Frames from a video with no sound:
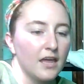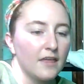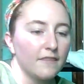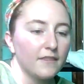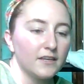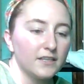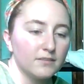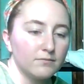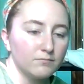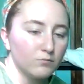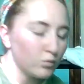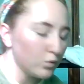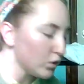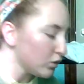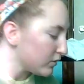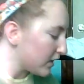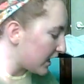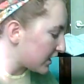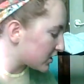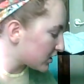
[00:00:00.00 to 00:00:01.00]
The
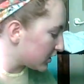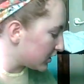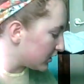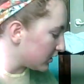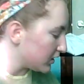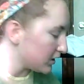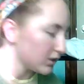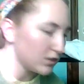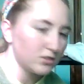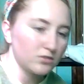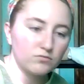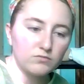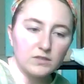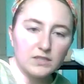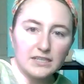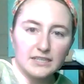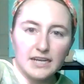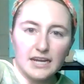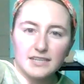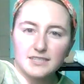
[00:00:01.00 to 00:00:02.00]
wound actually looks
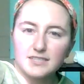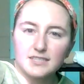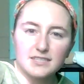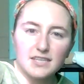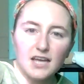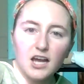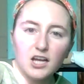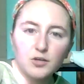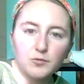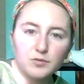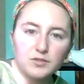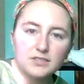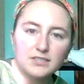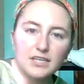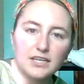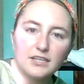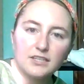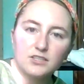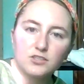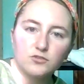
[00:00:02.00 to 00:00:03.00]
really nice. It's
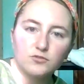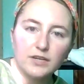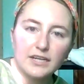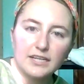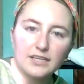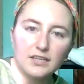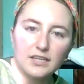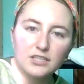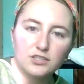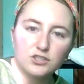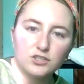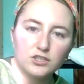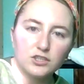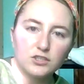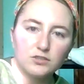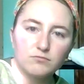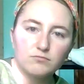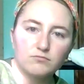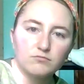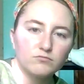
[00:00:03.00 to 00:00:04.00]
100%
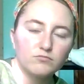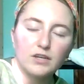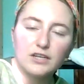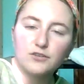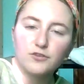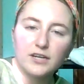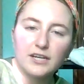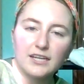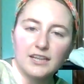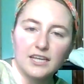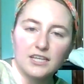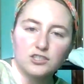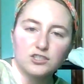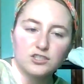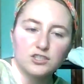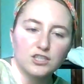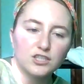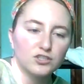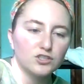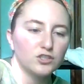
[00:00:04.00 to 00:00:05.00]
granulation, red
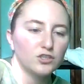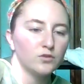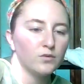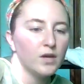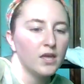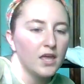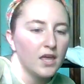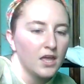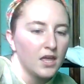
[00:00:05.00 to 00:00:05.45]
granulation tissue.